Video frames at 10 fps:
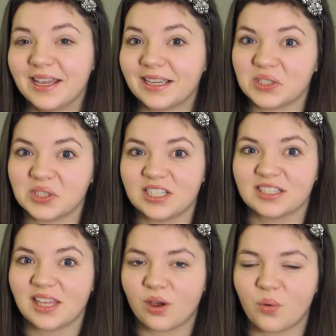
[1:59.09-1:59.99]
because it is
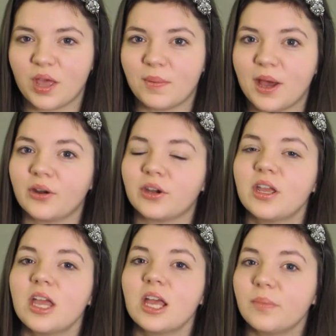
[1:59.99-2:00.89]
like a white powder.
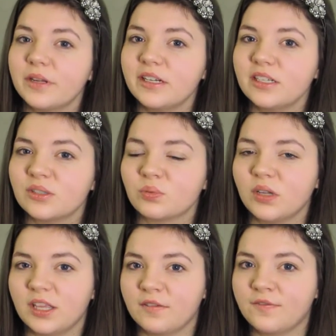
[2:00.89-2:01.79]
But it is
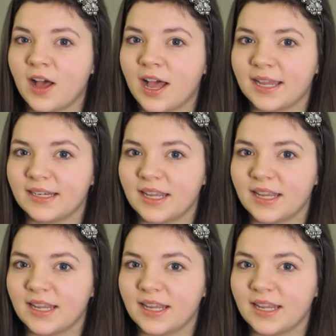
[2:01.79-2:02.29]
really fine